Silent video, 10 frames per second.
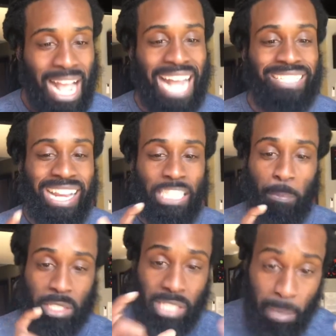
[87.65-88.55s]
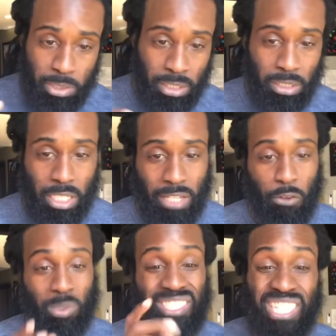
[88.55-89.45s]
I changed the perception, because
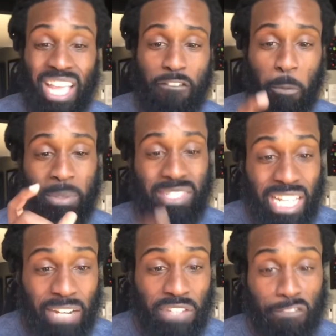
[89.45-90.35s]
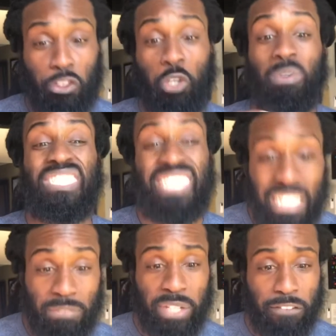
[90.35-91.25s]
if you perceive different, you
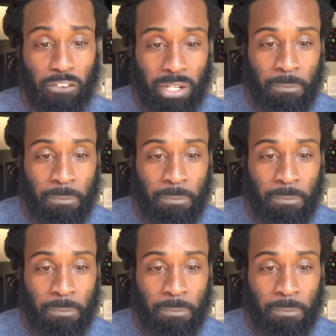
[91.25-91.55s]
receive different,